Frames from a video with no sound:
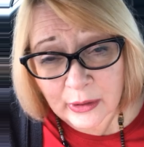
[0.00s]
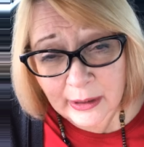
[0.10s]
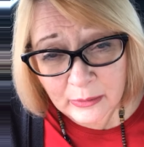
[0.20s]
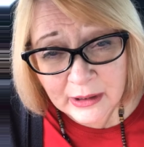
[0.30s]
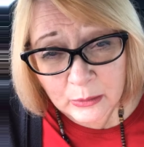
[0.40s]
it
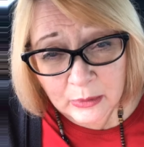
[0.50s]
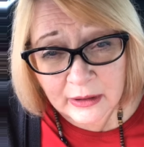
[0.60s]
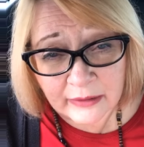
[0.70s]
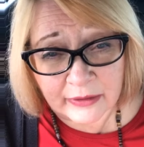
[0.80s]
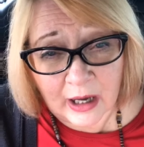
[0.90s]
with the word
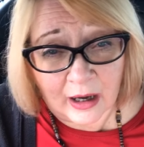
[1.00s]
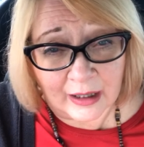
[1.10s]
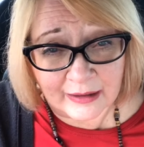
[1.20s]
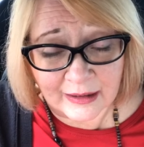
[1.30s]
of God.